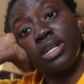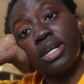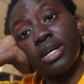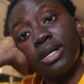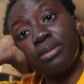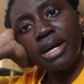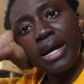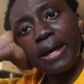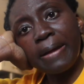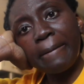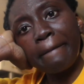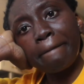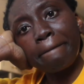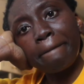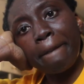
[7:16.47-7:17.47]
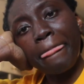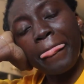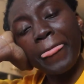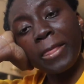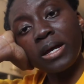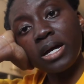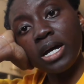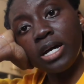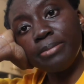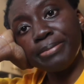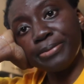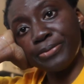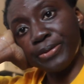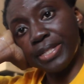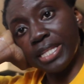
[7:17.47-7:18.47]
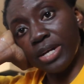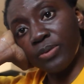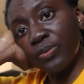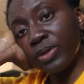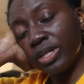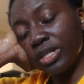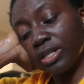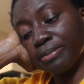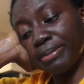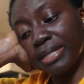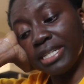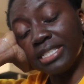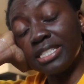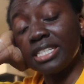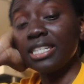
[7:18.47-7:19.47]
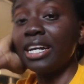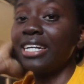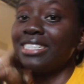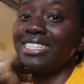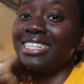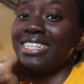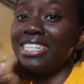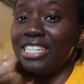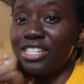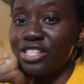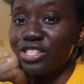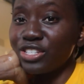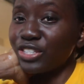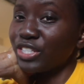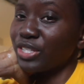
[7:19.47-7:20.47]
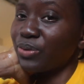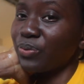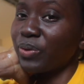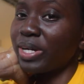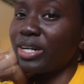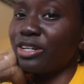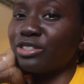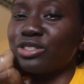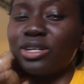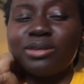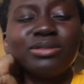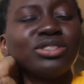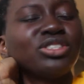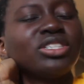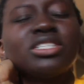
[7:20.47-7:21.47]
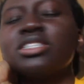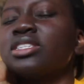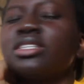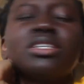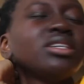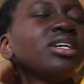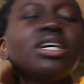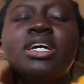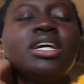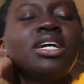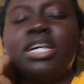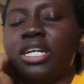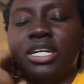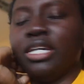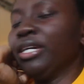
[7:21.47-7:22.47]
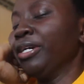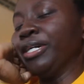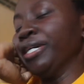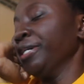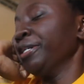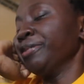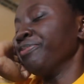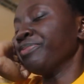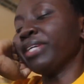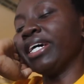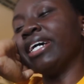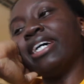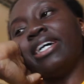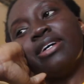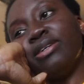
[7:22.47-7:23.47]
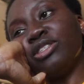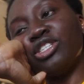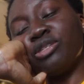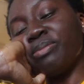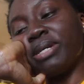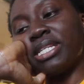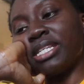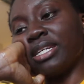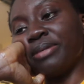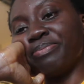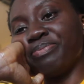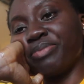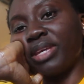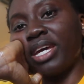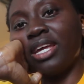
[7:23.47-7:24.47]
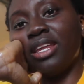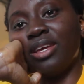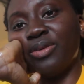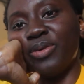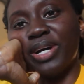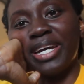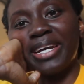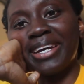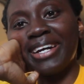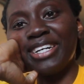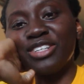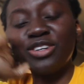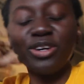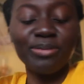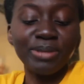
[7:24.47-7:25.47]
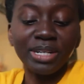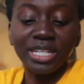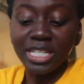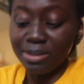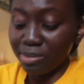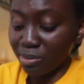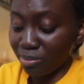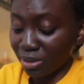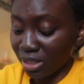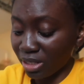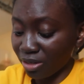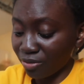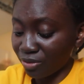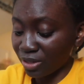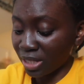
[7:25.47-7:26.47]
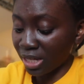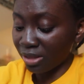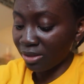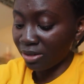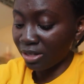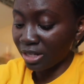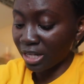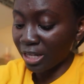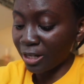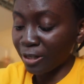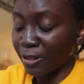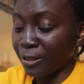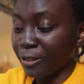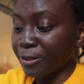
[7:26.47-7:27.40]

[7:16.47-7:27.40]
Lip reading: cup. My cup while at work, but I didn't insert it well, so it was just messy. Anyway, I know I'm not going to be bleeding for that long, and